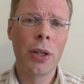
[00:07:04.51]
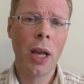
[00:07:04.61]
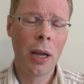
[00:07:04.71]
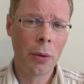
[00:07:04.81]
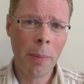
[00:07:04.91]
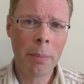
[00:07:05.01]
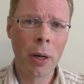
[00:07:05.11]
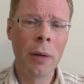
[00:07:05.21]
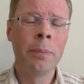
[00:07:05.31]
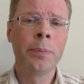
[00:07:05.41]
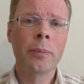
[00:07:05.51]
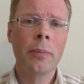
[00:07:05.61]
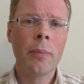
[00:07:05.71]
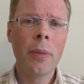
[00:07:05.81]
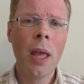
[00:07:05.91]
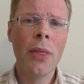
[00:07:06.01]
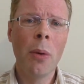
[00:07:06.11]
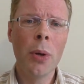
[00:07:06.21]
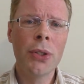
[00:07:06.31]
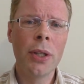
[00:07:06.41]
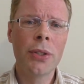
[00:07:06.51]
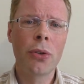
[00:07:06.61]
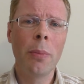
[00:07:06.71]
I remember there was this